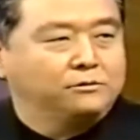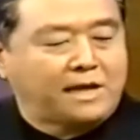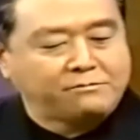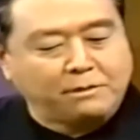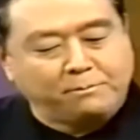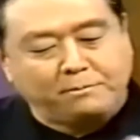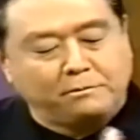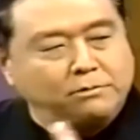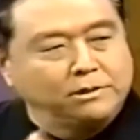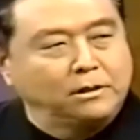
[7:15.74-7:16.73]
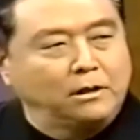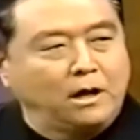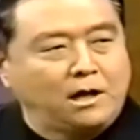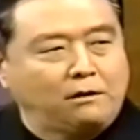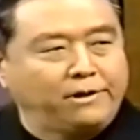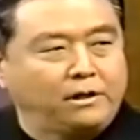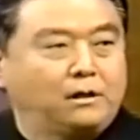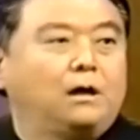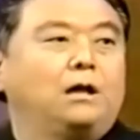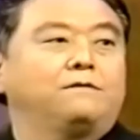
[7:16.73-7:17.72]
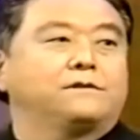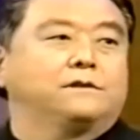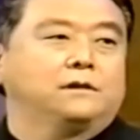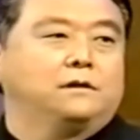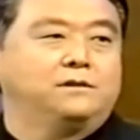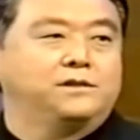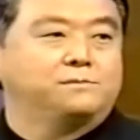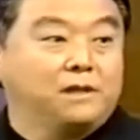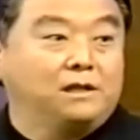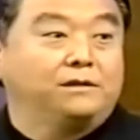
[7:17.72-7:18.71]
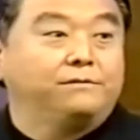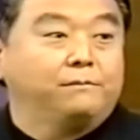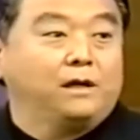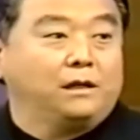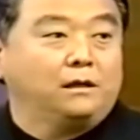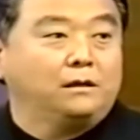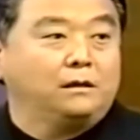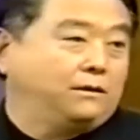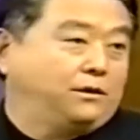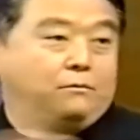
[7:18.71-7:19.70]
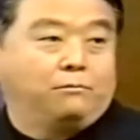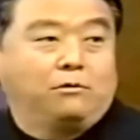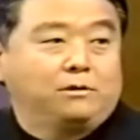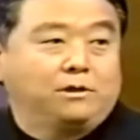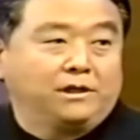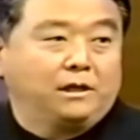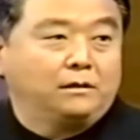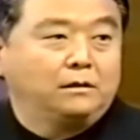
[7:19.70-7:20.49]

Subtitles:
And so that's why people who win the lottery all of a sudden get all this plenty of money, and they go broke again.